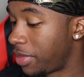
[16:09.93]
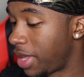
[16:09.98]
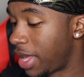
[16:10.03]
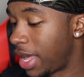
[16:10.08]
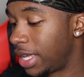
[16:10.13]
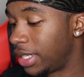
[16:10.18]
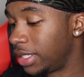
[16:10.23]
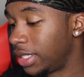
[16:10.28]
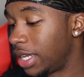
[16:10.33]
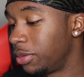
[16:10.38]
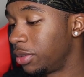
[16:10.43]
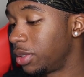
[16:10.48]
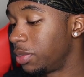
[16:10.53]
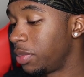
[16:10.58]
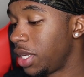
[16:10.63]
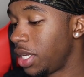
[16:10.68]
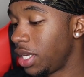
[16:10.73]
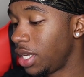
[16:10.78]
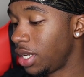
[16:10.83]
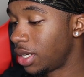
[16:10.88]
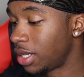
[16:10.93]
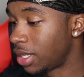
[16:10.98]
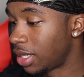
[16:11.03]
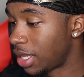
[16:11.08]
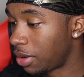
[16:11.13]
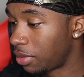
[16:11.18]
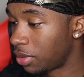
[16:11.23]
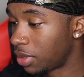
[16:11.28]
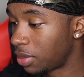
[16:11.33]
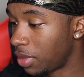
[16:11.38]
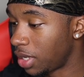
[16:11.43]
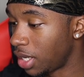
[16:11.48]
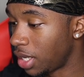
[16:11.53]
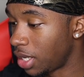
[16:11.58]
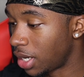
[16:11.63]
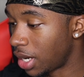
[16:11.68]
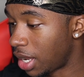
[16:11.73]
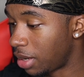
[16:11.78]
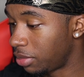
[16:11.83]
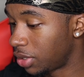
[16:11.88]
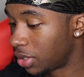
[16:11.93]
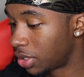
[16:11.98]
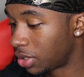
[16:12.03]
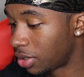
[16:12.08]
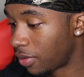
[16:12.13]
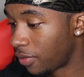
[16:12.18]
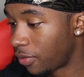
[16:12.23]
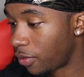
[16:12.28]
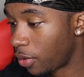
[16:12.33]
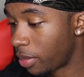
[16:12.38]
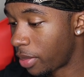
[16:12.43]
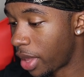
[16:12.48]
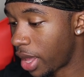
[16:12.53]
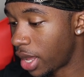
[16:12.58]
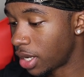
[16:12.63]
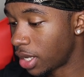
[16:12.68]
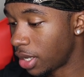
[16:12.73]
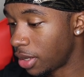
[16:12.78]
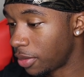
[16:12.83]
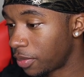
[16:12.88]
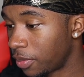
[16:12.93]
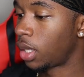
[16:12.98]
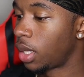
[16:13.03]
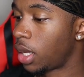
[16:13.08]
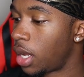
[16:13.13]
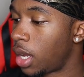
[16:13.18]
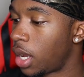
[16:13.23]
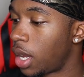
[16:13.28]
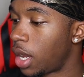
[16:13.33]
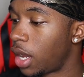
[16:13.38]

Nah, that was mean. That was mean. I'm just looking for a baddie.